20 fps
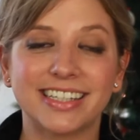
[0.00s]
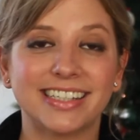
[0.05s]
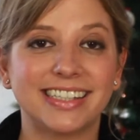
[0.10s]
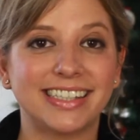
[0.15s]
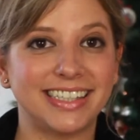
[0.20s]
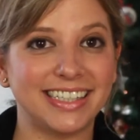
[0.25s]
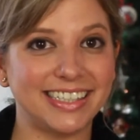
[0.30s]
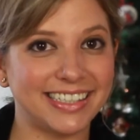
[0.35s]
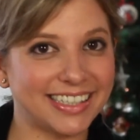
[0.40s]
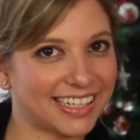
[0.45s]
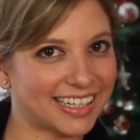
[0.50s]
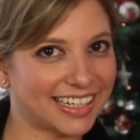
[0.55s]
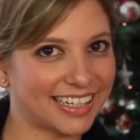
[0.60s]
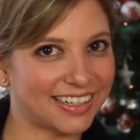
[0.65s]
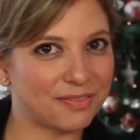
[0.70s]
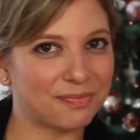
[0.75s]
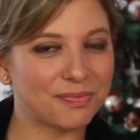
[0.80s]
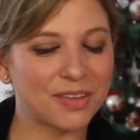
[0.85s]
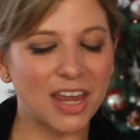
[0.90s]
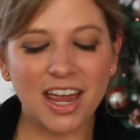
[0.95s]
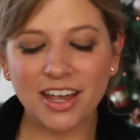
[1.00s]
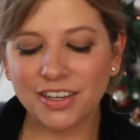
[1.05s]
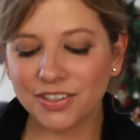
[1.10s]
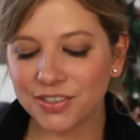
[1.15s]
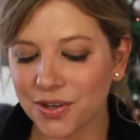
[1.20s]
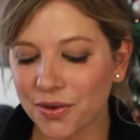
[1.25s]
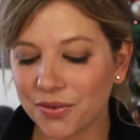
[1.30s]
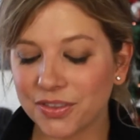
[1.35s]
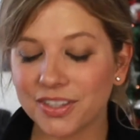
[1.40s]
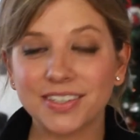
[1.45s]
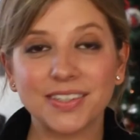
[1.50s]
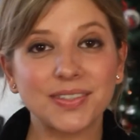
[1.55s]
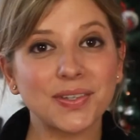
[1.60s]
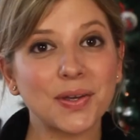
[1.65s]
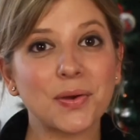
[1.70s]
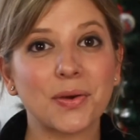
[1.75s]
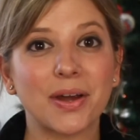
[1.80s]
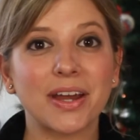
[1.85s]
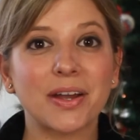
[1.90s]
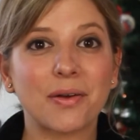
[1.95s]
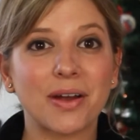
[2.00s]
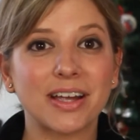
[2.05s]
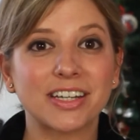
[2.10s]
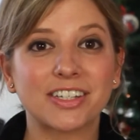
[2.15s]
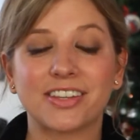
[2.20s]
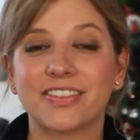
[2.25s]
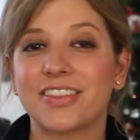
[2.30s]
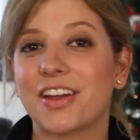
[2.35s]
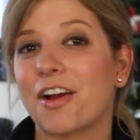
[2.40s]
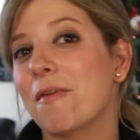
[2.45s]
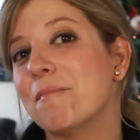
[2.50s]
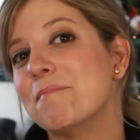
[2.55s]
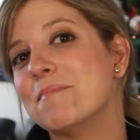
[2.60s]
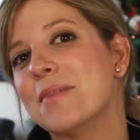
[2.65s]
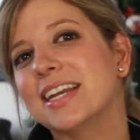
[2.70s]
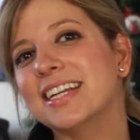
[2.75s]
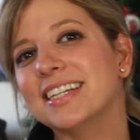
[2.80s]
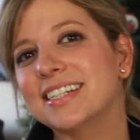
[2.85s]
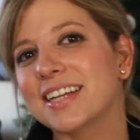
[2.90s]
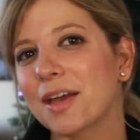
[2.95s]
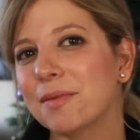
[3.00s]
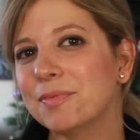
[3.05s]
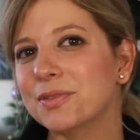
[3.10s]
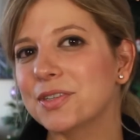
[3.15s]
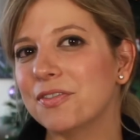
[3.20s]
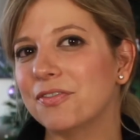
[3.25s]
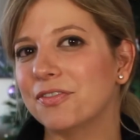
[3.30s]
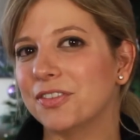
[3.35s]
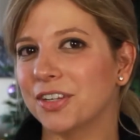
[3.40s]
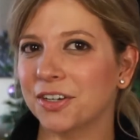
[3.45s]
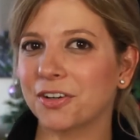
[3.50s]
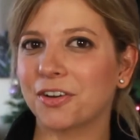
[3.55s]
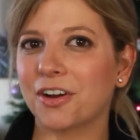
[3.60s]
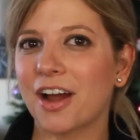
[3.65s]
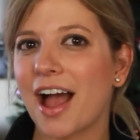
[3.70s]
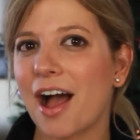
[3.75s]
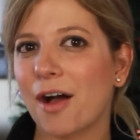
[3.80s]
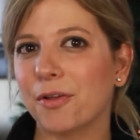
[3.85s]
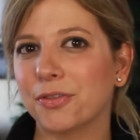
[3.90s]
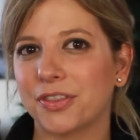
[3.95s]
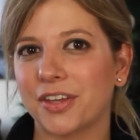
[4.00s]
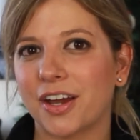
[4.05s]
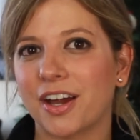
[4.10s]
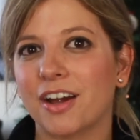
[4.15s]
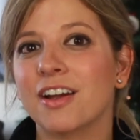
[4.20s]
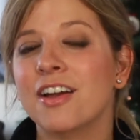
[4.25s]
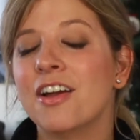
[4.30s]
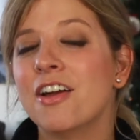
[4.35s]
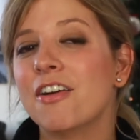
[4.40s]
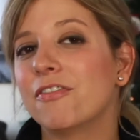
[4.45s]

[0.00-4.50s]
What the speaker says: to season it? So this is a great question. There are many types of vinegar out there.